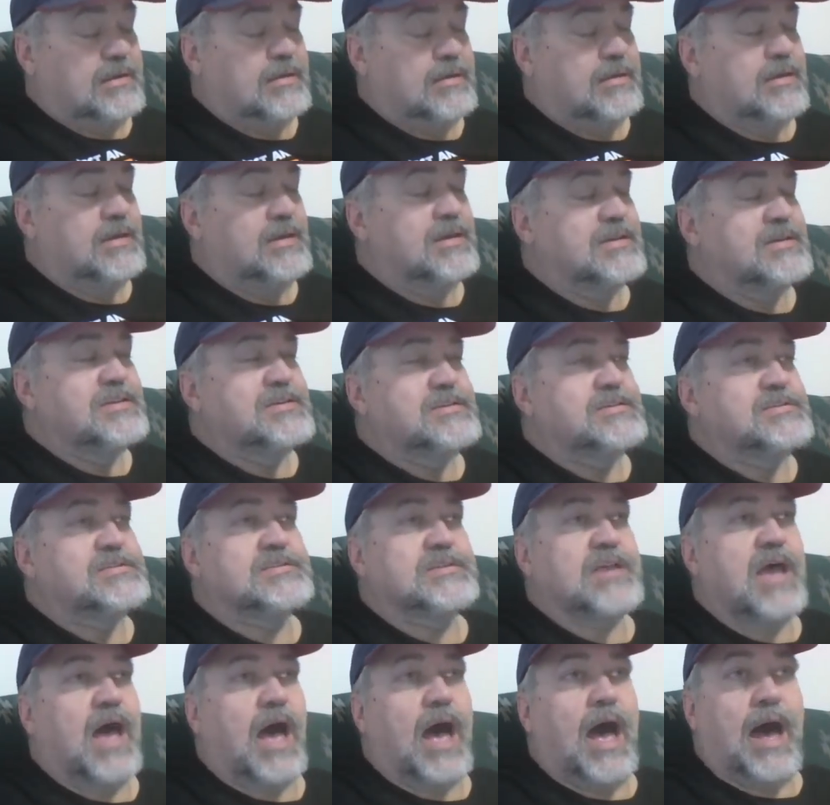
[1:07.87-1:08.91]
is
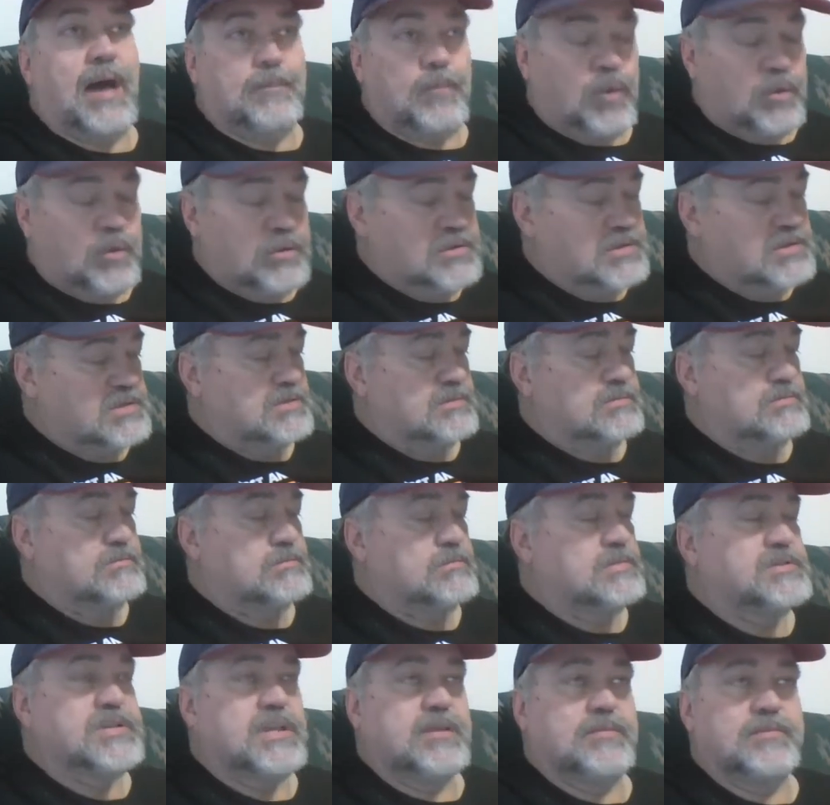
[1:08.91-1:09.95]
amos,
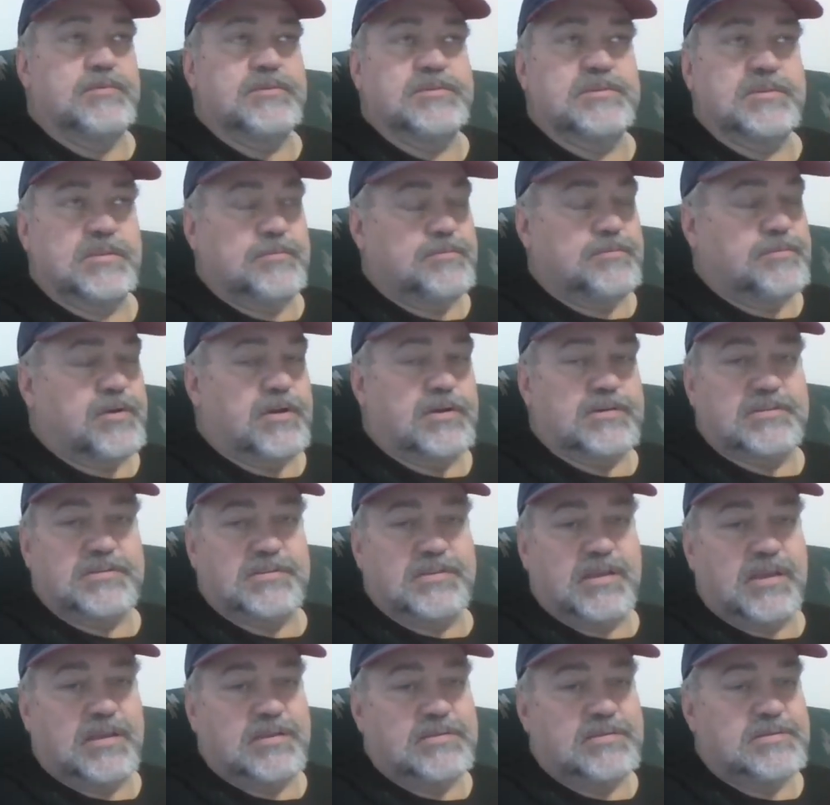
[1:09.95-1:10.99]
same as in the present
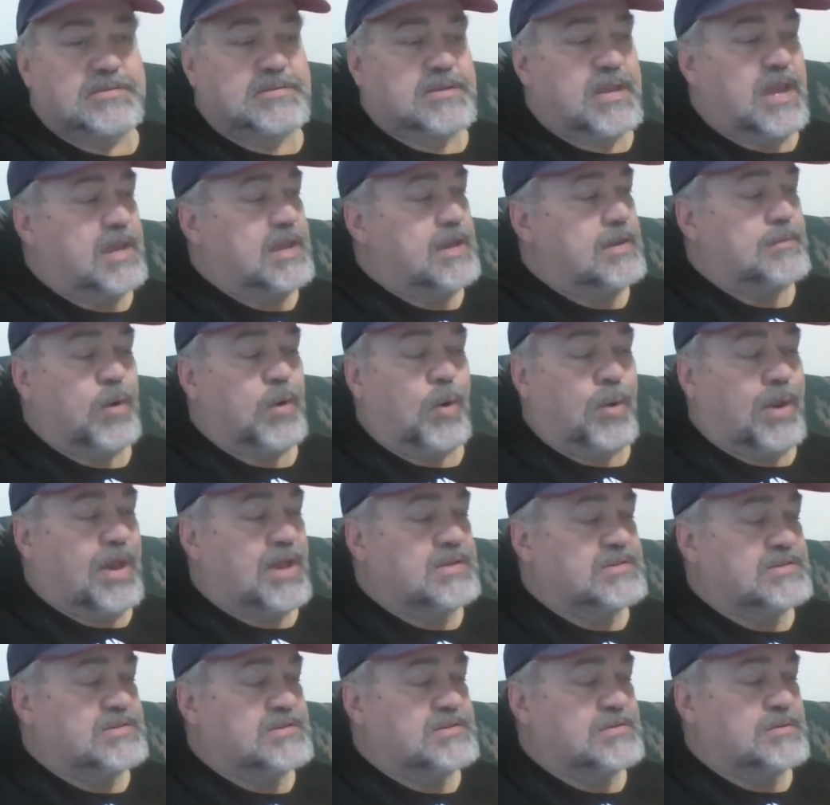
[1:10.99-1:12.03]
tense,
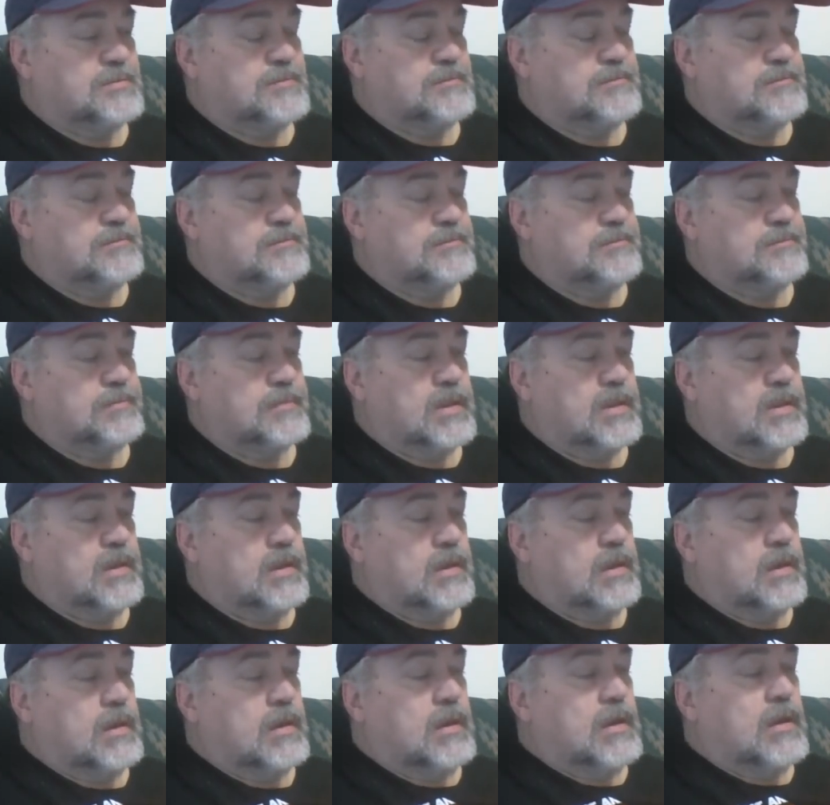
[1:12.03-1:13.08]
A-M-O-S.
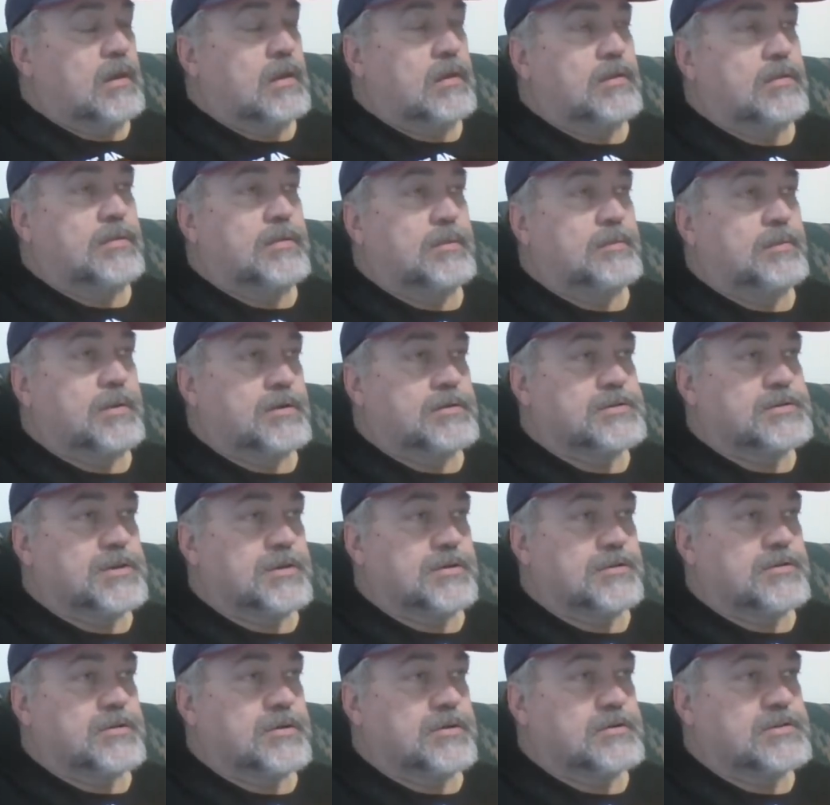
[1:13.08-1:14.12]
The
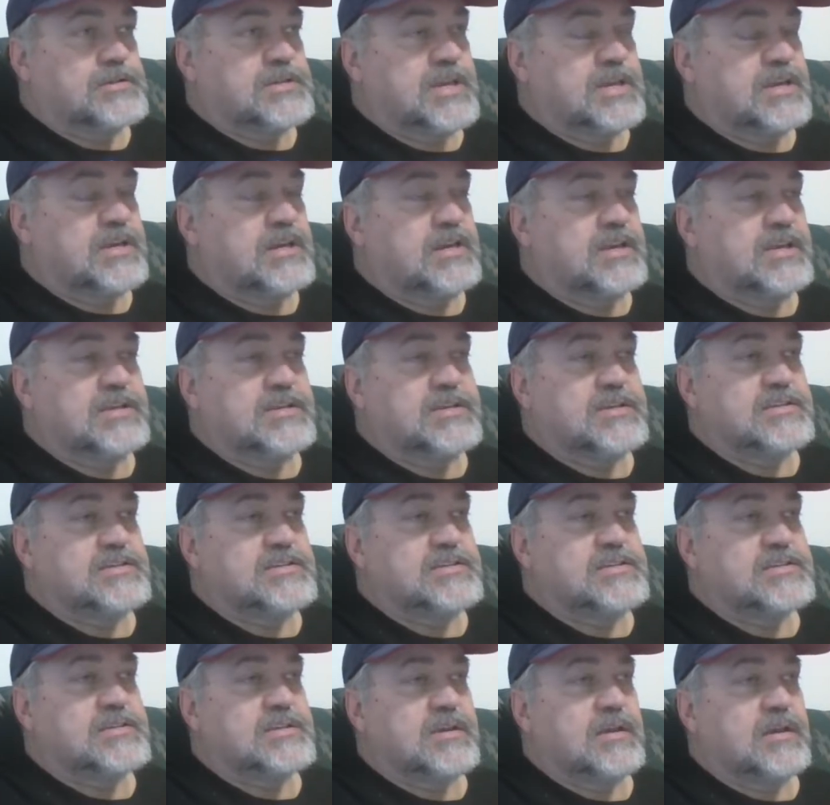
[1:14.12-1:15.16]
vosotros ending
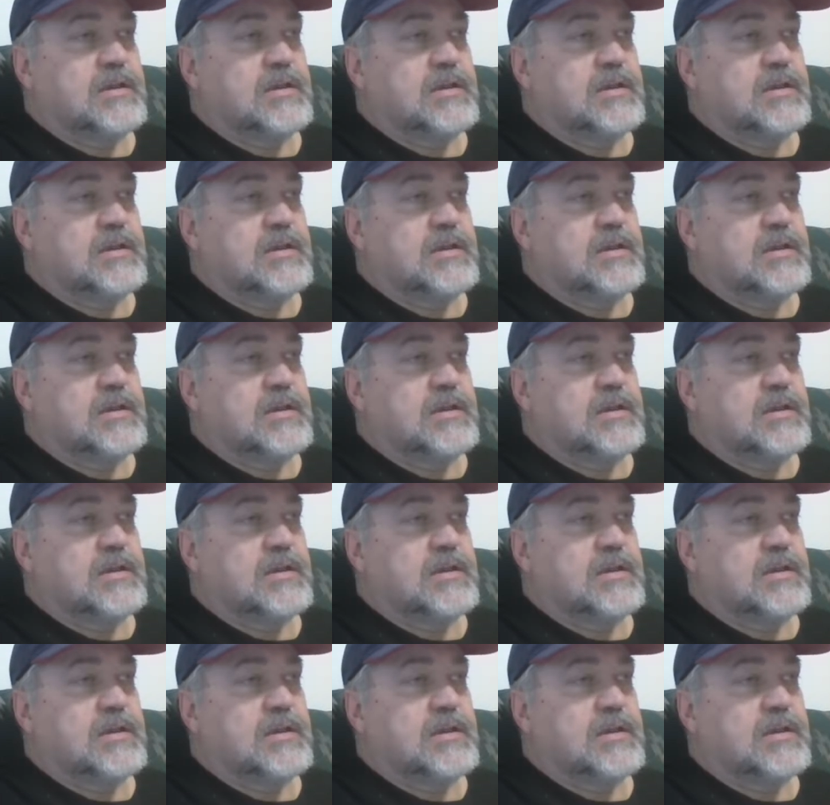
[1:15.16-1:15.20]
is